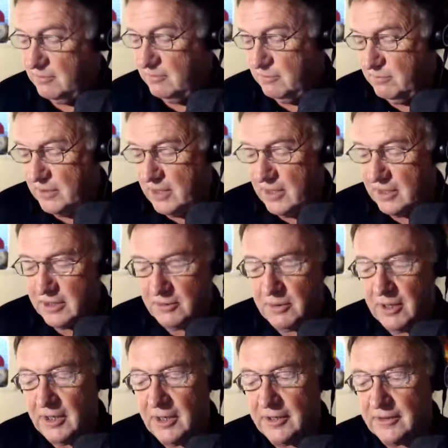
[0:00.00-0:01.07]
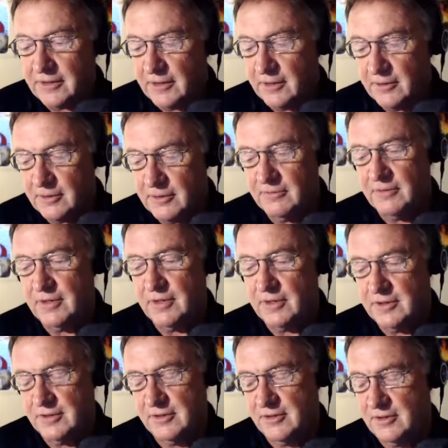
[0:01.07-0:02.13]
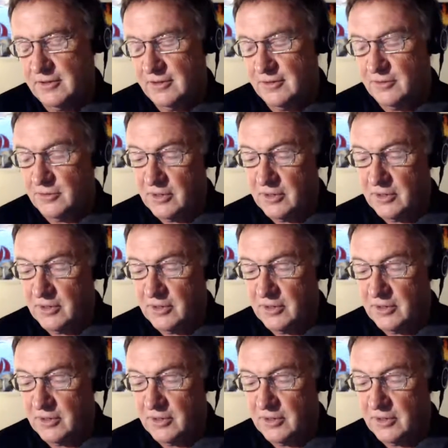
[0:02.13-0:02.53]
But I quite like the look of this story.